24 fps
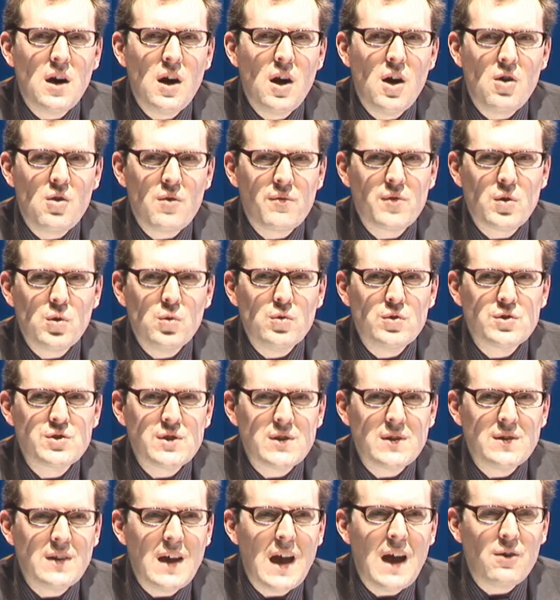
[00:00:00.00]
are, of
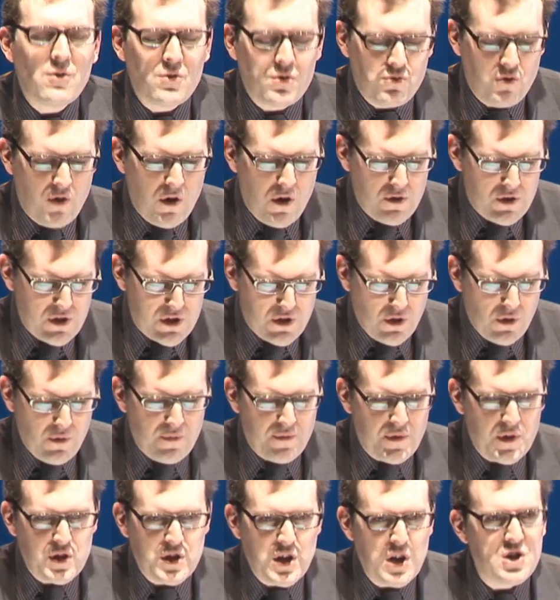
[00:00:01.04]
course, outgrowths
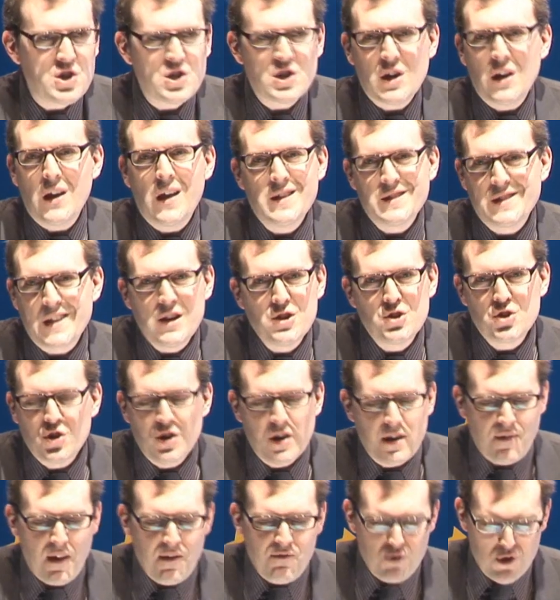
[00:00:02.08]
of the
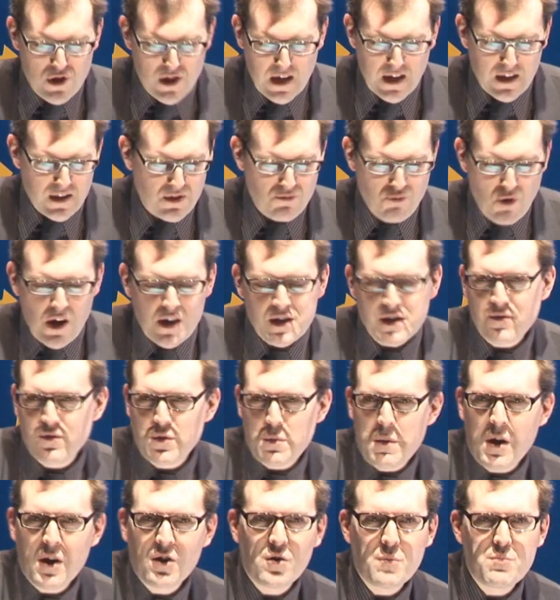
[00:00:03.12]
digitalization of everything, the rise of
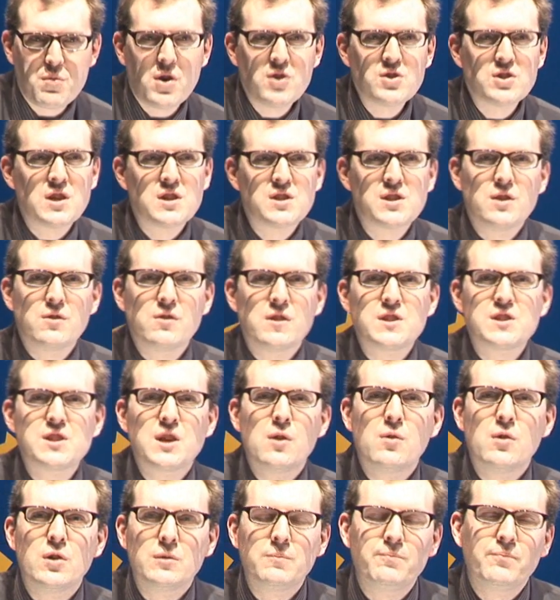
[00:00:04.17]
the microprocessor, and
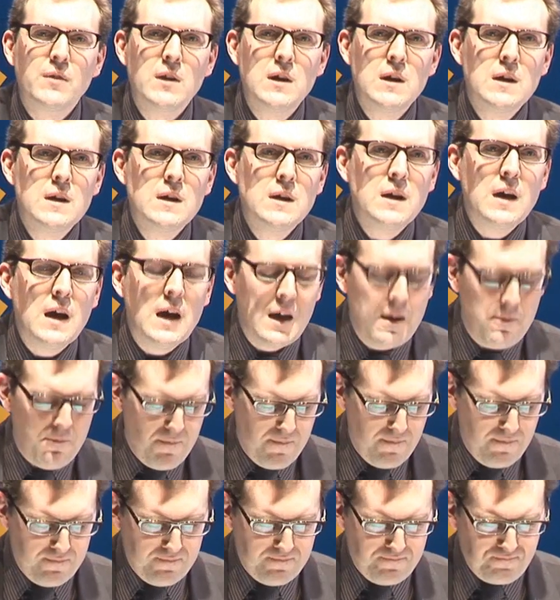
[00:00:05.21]
so
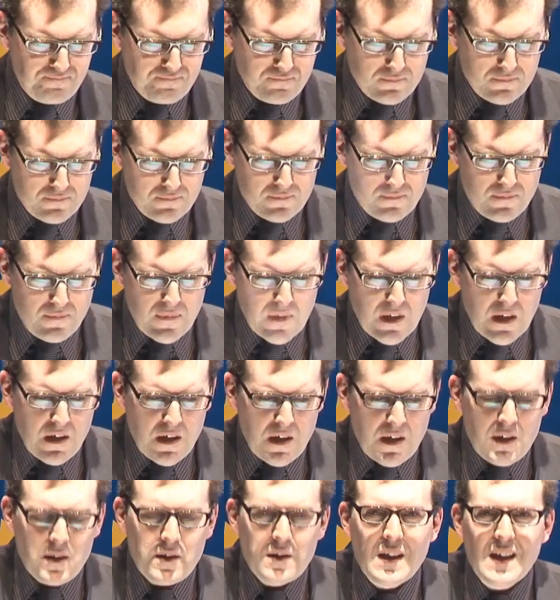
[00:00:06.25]
on.
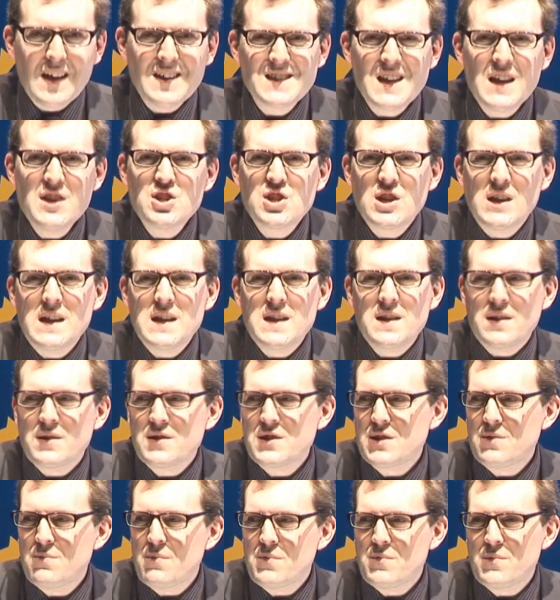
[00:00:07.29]

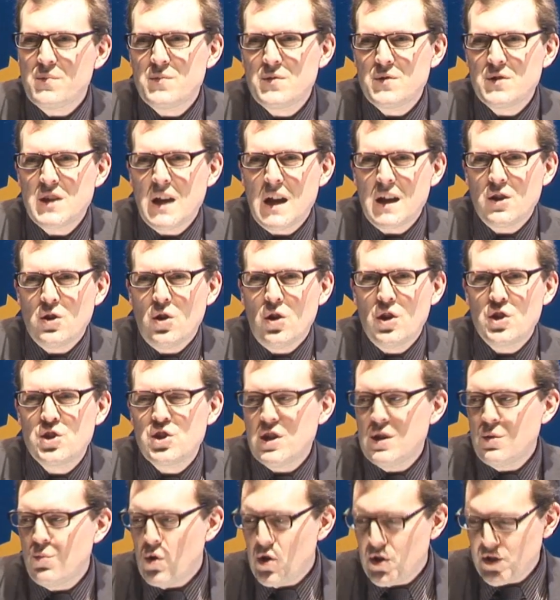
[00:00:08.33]
Essentially,
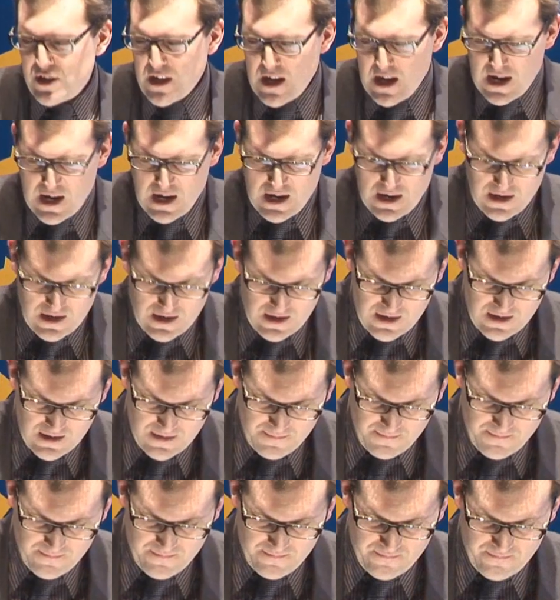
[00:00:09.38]
technology was a
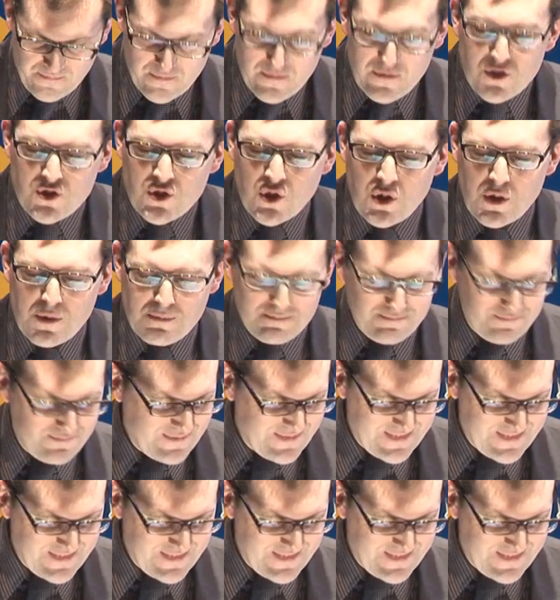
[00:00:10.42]
job.